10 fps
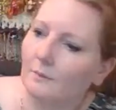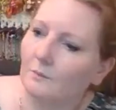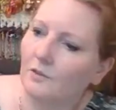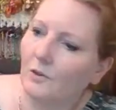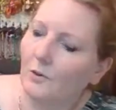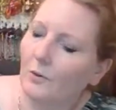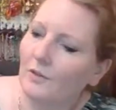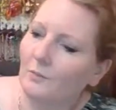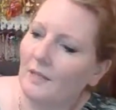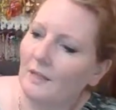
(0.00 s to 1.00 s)
turquoise
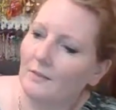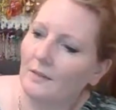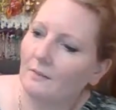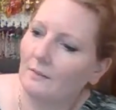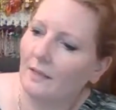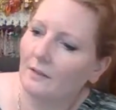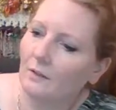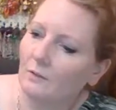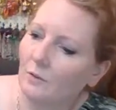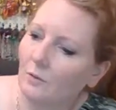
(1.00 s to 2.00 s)
beads and
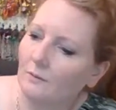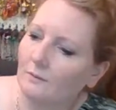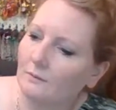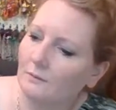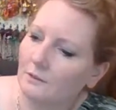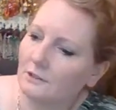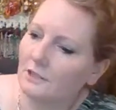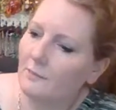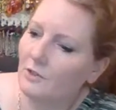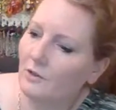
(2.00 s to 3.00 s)
oval
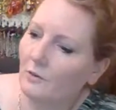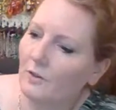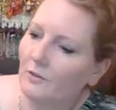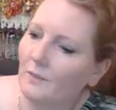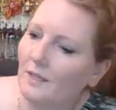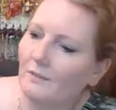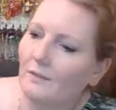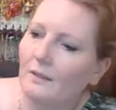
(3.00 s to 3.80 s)
shaped turquoise beads,